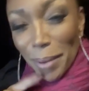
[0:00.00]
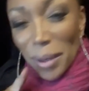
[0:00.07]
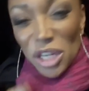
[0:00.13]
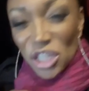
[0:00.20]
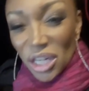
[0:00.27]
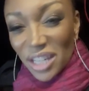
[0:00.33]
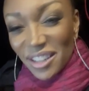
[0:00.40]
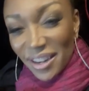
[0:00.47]

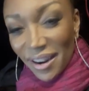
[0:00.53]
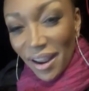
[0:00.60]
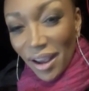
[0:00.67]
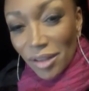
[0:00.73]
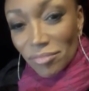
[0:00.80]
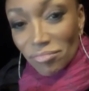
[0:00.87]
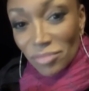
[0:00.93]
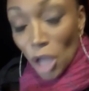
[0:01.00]
maybe I should have done
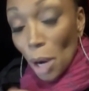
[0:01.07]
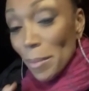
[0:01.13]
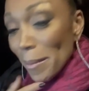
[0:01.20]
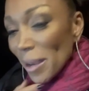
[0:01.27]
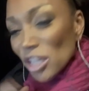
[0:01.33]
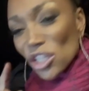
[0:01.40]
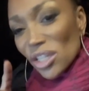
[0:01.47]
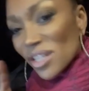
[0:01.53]
that.
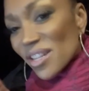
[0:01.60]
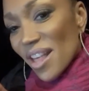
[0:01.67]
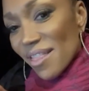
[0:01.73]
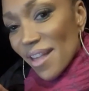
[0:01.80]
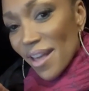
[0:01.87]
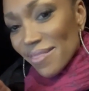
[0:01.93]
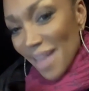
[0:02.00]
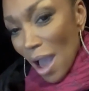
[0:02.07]
Maybe I shouldn't
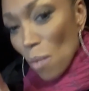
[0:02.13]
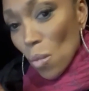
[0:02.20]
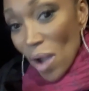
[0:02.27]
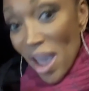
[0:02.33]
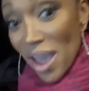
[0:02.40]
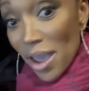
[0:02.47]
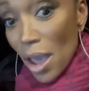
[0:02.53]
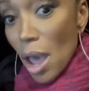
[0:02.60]
have said that that
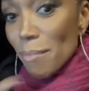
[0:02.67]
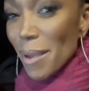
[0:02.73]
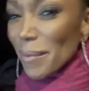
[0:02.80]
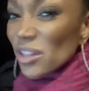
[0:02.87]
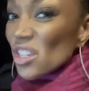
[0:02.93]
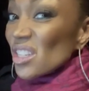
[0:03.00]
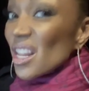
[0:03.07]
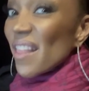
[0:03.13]
way.
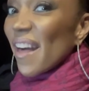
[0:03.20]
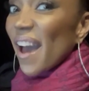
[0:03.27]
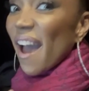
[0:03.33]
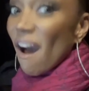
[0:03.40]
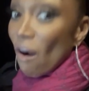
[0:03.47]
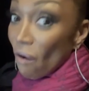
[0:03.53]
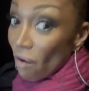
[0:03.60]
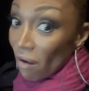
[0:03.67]
Maybe I shouldn't have said
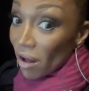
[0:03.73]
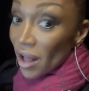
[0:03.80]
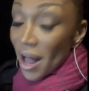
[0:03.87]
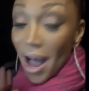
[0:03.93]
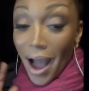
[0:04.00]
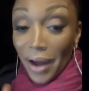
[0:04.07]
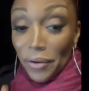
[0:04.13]
that at all.